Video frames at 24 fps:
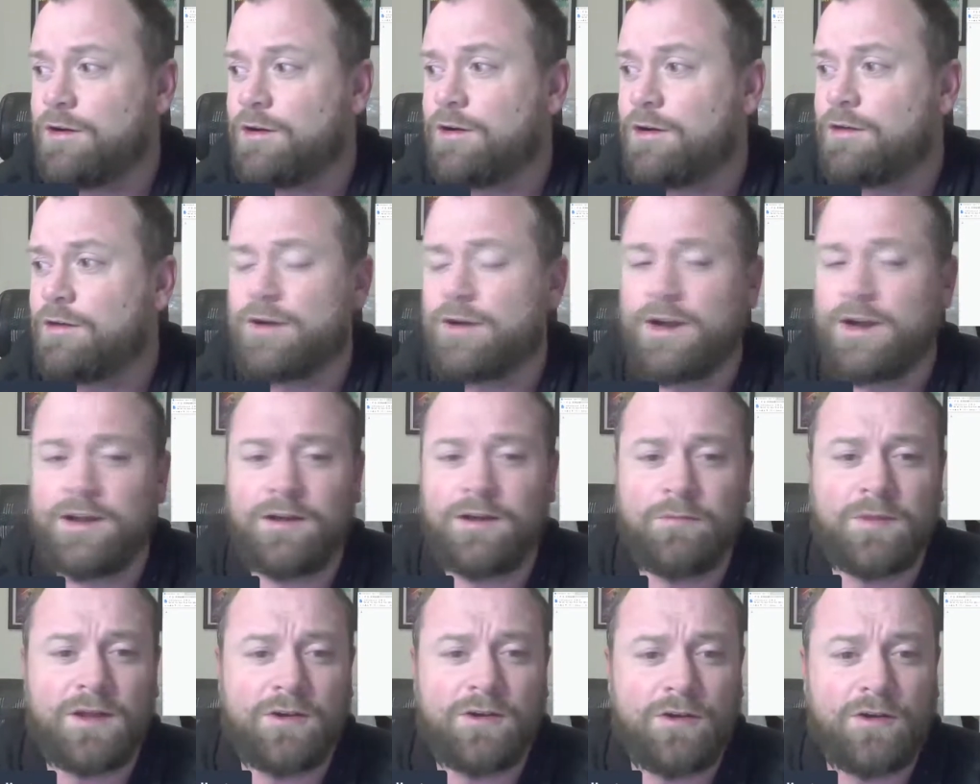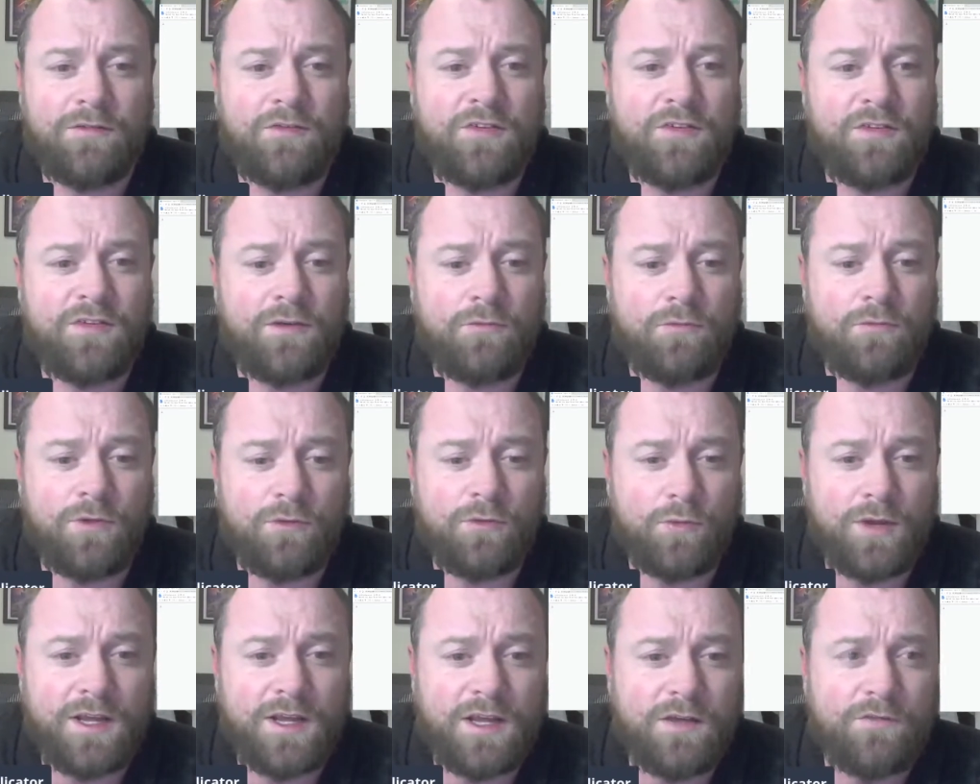All right. I mean, obviously
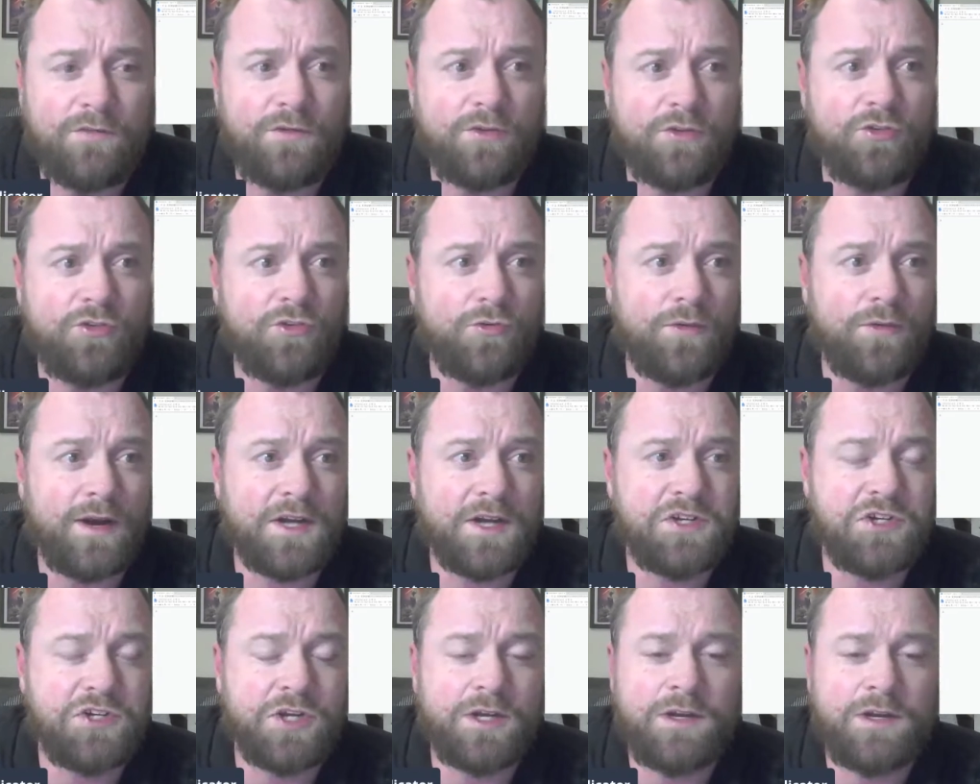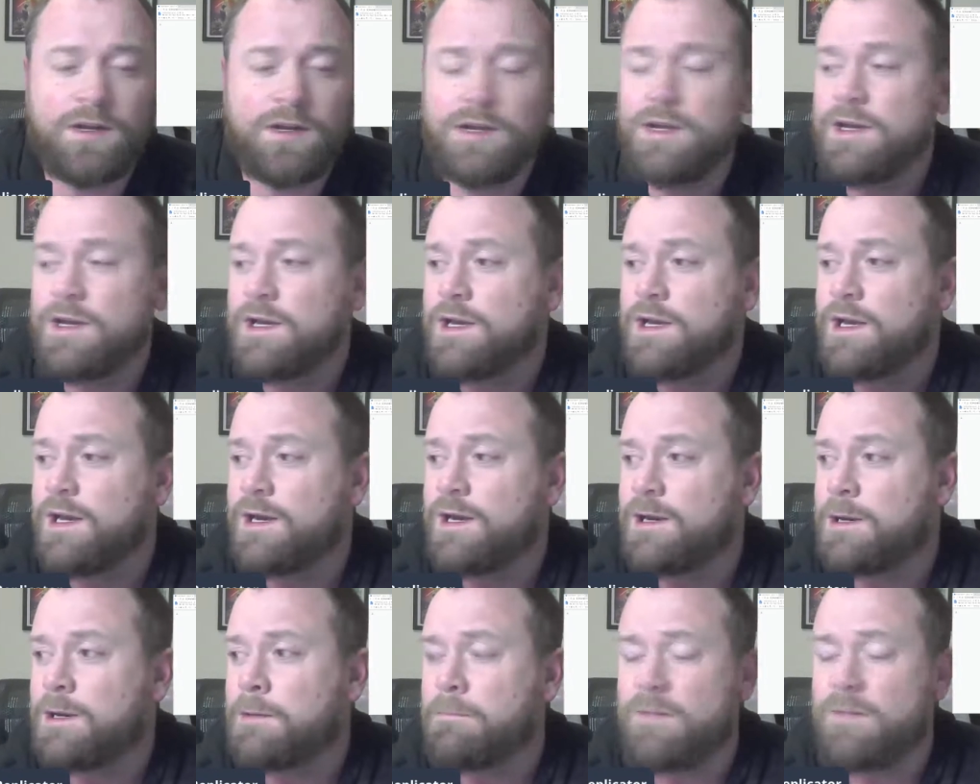we give you direction
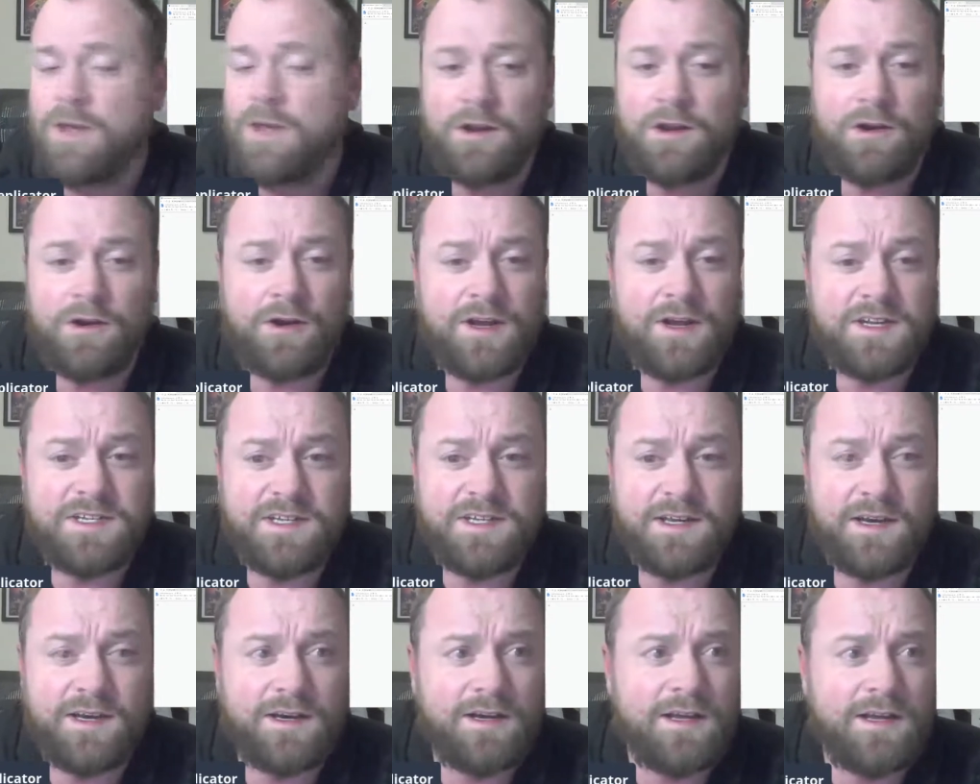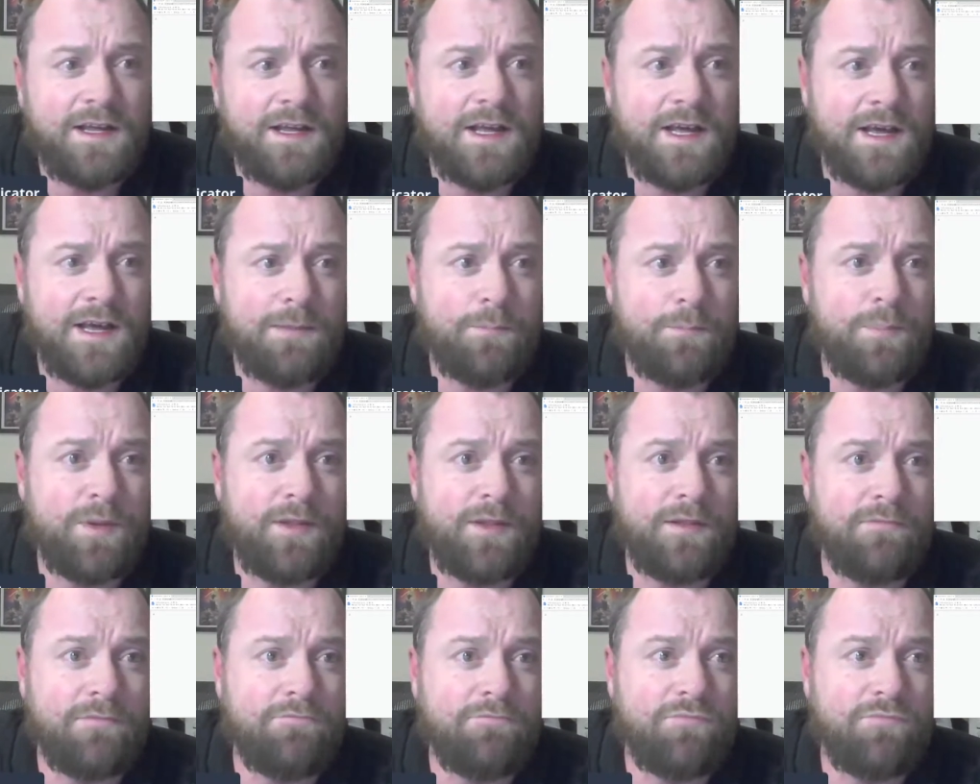and an idea, but